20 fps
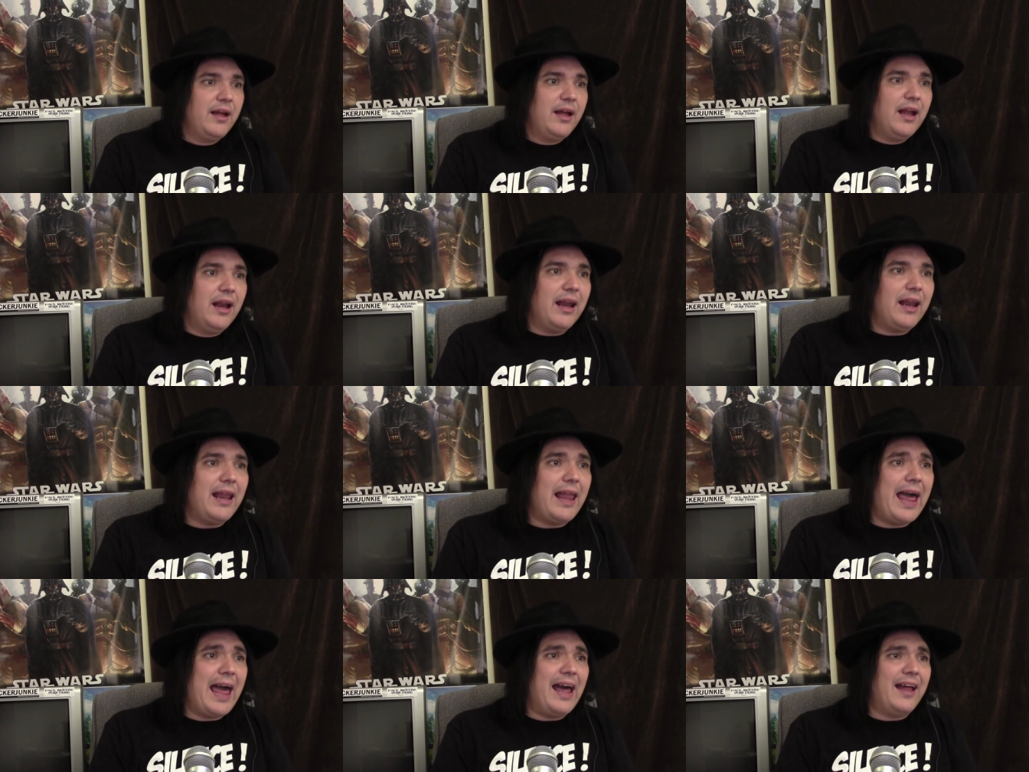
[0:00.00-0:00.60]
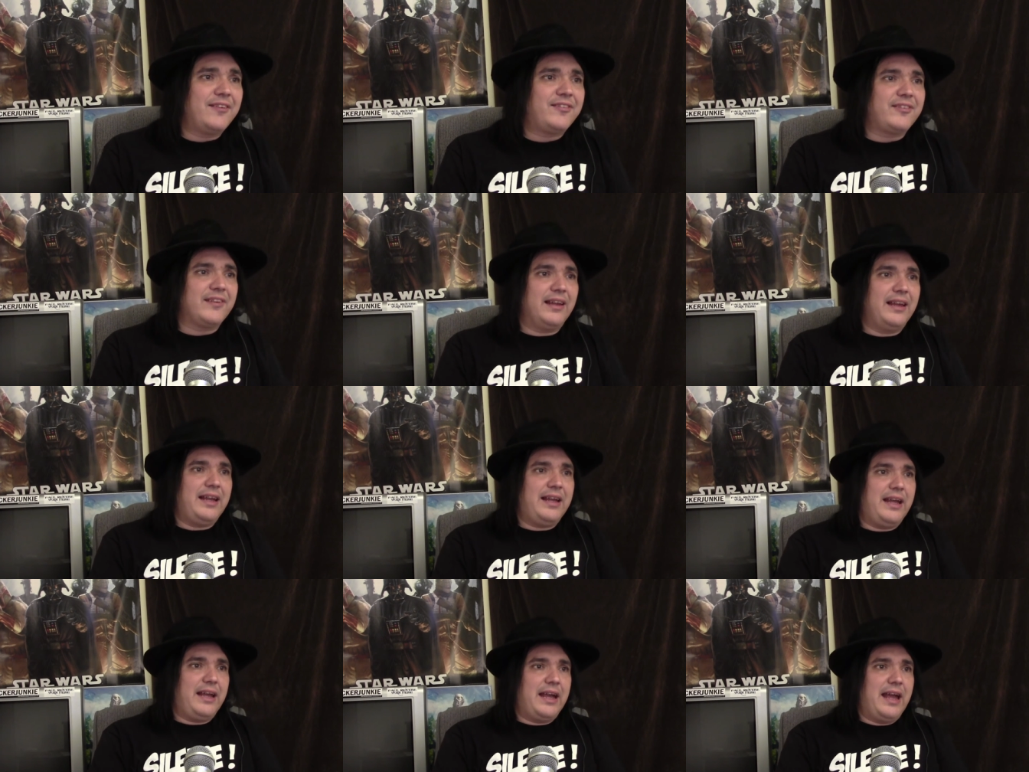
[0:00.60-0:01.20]

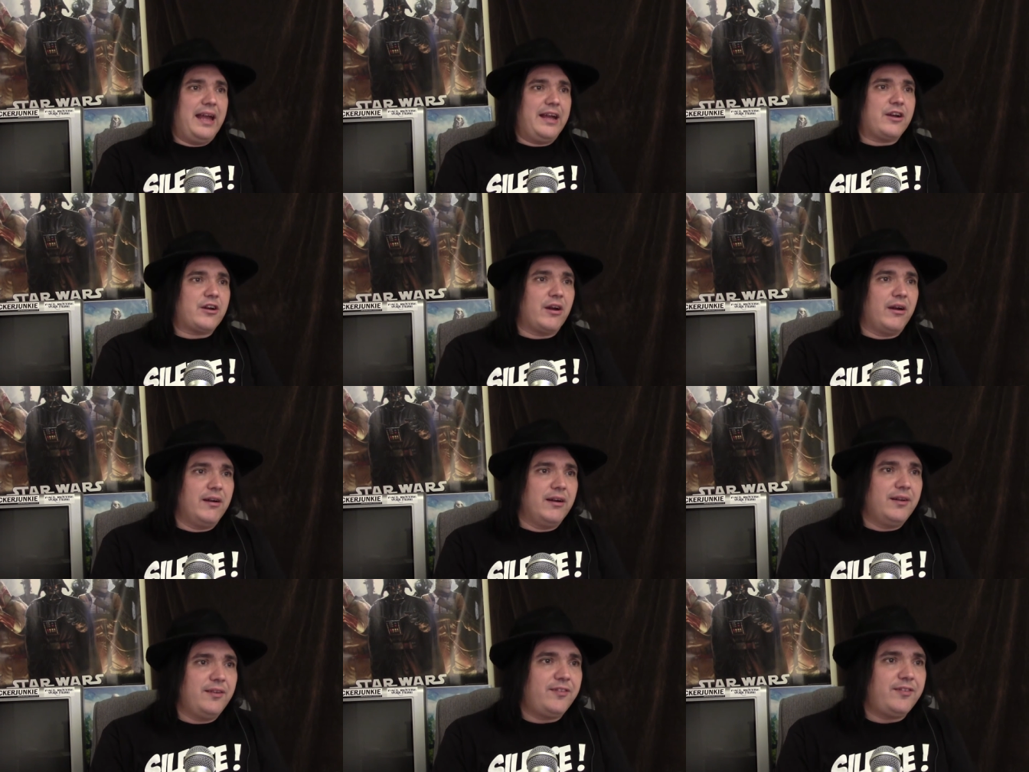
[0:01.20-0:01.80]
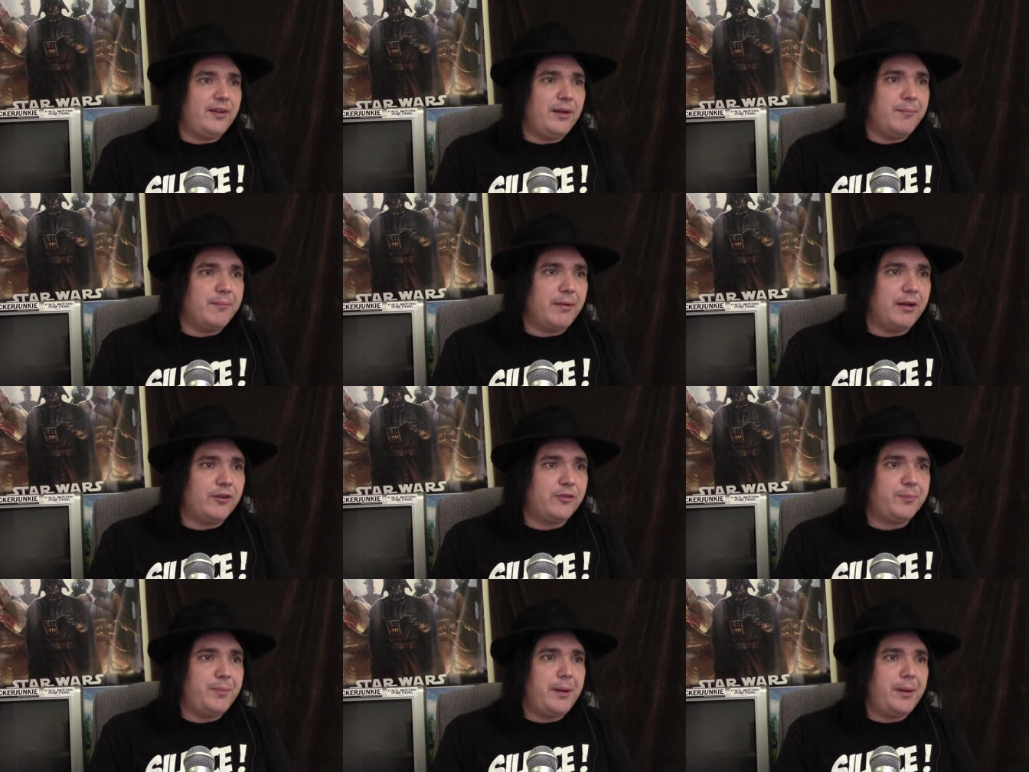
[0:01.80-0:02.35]
Lastly, a currency must